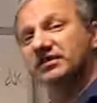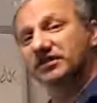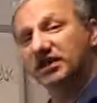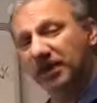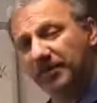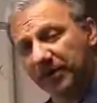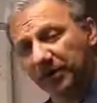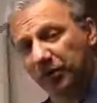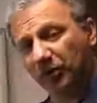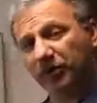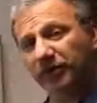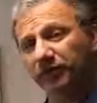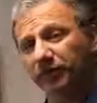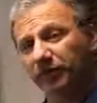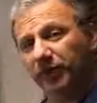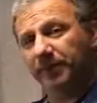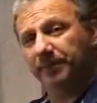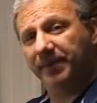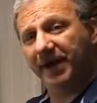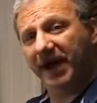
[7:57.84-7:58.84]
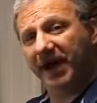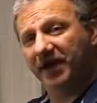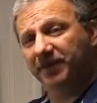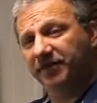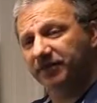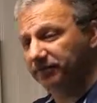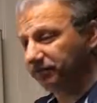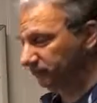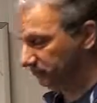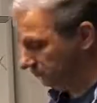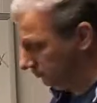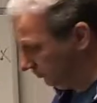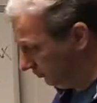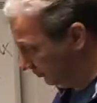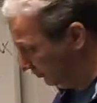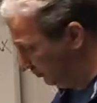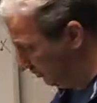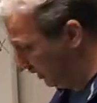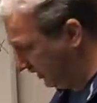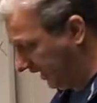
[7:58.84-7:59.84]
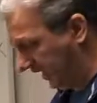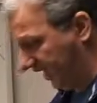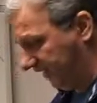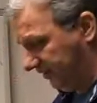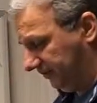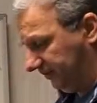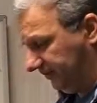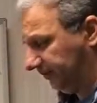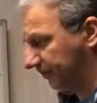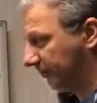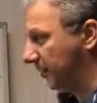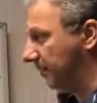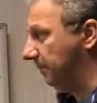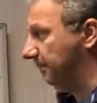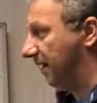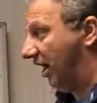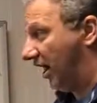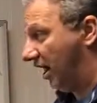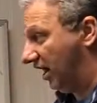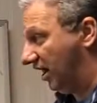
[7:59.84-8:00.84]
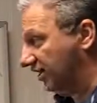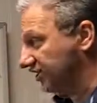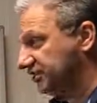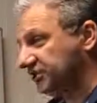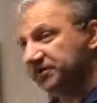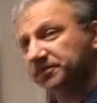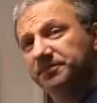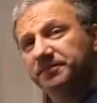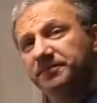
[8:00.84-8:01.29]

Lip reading: Am I going the right path? Again, pause.